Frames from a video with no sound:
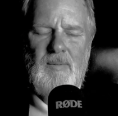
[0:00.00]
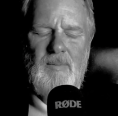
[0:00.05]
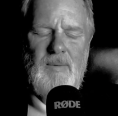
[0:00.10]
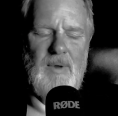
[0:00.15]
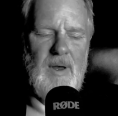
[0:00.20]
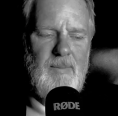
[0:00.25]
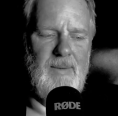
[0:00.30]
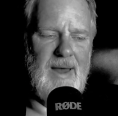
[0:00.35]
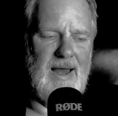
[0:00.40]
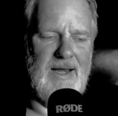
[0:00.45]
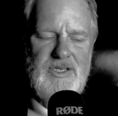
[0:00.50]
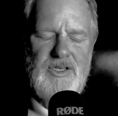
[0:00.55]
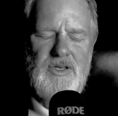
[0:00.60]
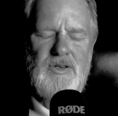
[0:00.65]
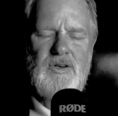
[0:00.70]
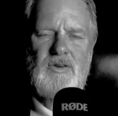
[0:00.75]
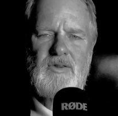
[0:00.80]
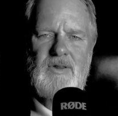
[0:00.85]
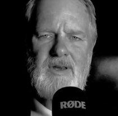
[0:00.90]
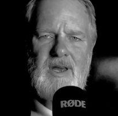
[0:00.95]
Imagine
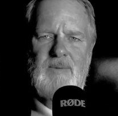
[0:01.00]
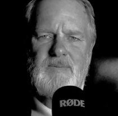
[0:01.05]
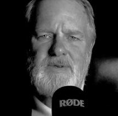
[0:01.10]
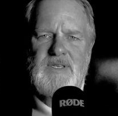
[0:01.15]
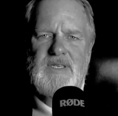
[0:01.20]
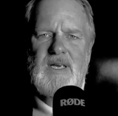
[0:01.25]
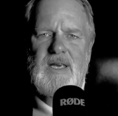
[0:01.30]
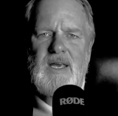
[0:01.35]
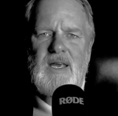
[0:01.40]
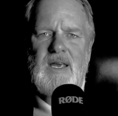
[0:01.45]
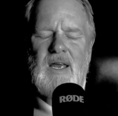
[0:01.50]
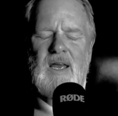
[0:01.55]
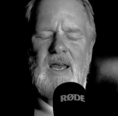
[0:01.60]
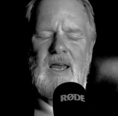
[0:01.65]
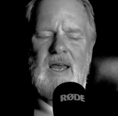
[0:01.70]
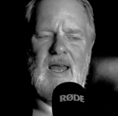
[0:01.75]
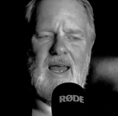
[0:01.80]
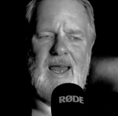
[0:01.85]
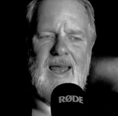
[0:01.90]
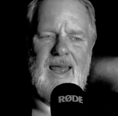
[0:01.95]
you're the MC
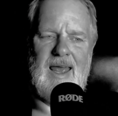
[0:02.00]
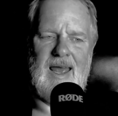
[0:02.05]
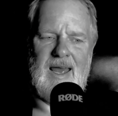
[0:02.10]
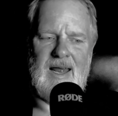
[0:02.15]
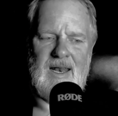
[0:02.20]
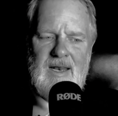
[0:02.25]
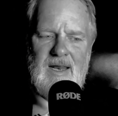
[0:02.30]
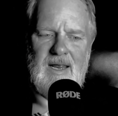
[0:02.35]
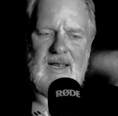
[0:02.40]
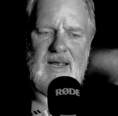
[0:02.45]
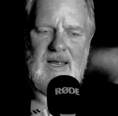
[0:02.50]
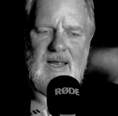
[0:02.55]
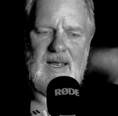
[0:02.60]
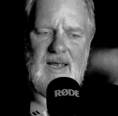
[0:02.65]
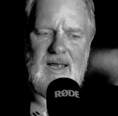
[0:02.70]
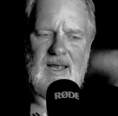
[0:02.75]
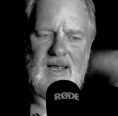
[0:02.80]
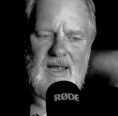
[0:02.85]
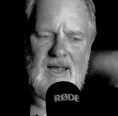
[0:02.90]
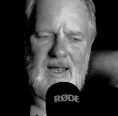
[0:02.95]
and
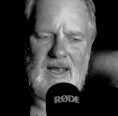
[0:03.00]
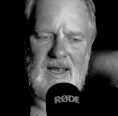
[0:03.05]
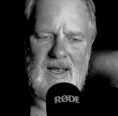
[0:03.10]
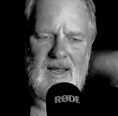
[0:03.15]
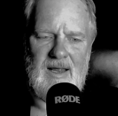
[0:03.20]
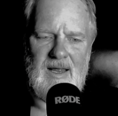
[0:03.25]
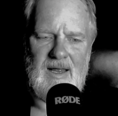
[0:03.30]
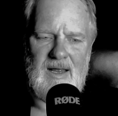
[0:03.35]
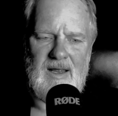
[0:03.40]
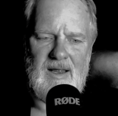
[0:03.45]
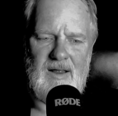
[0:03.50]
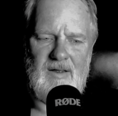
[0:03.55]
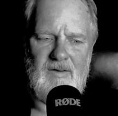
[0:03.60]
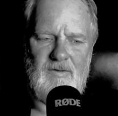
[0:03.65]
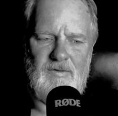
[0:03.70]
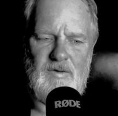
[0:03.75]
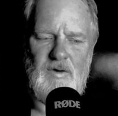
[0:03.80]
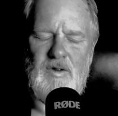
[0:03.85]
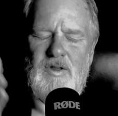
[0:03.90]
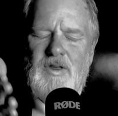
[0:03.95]

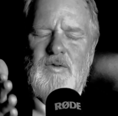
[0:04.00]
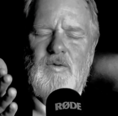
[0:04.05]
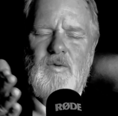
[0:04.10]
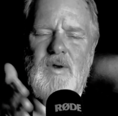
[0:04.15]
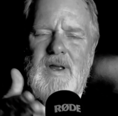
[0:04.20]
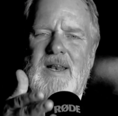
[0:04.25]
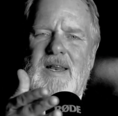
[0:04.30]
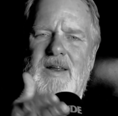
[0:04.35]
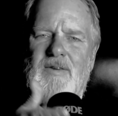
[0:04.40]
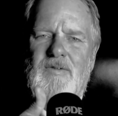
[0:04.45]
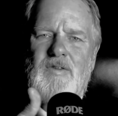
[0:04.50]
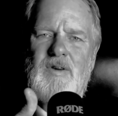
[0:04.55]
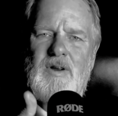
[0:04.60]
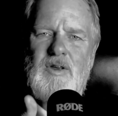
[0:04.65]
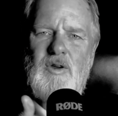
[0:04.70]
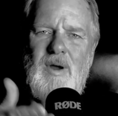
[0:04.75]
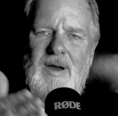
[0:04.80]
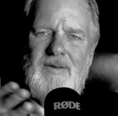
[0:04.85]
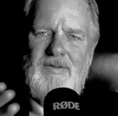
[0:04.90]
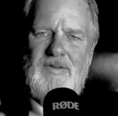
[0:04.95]
you have 3
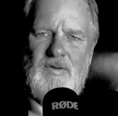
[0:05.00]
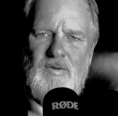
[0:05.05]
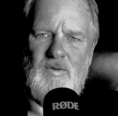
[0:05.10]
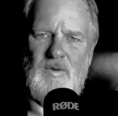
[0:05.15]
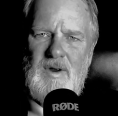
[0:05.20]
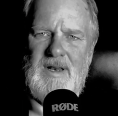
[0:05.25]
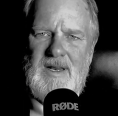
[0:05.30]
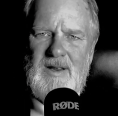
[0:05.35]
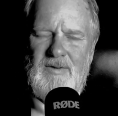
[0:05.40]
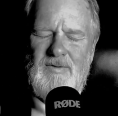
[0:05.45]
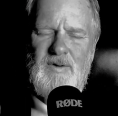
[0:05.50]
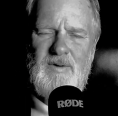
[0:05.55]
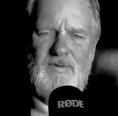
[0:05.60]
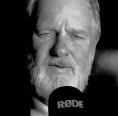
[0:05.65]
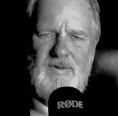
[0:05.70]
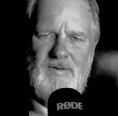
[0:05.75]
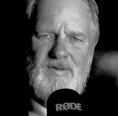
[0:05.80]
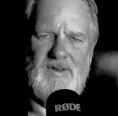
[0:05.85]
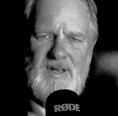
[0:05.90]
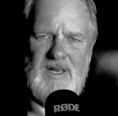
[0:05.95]
different
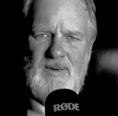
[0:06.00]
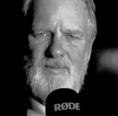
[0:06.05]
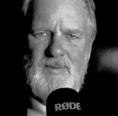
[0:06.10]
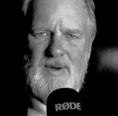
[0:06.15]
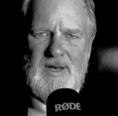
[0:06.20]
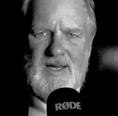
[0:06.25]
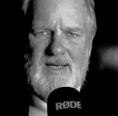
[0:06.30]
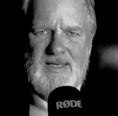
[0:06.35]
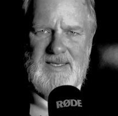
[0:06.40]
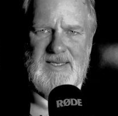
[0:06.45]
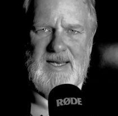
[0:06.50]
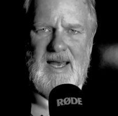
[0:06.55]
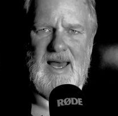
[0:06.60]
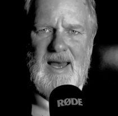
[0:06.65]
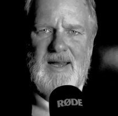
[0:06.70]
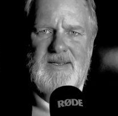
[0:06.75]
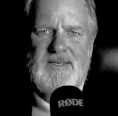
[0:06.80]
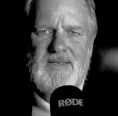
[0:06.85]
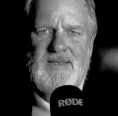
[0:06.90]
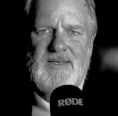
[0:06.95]
15-minute
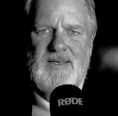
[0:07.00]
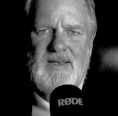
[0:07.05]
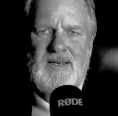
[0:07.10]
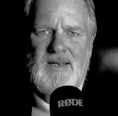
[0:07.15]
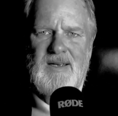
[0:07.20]
sets.